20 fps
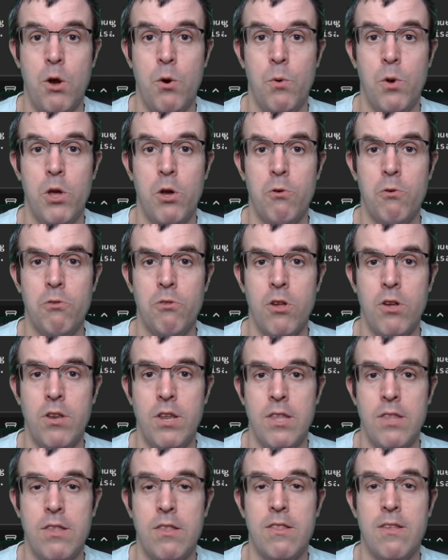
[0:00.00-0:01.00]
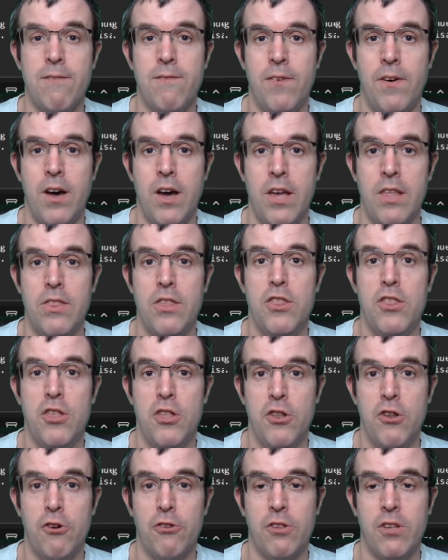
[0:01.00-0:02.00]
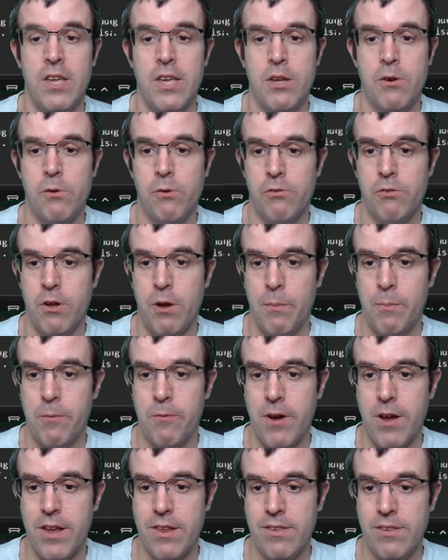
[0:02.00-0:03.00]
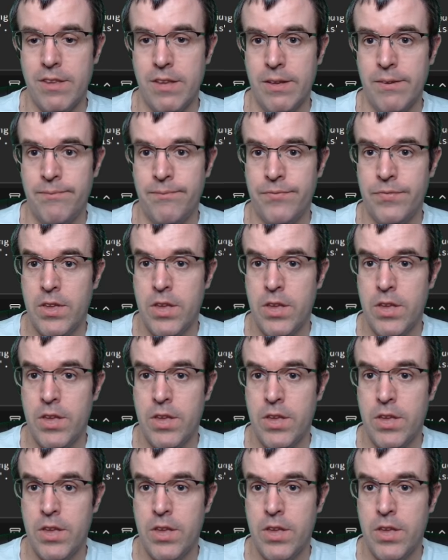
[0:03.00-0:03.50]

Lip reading: we also need to define the not equals operator.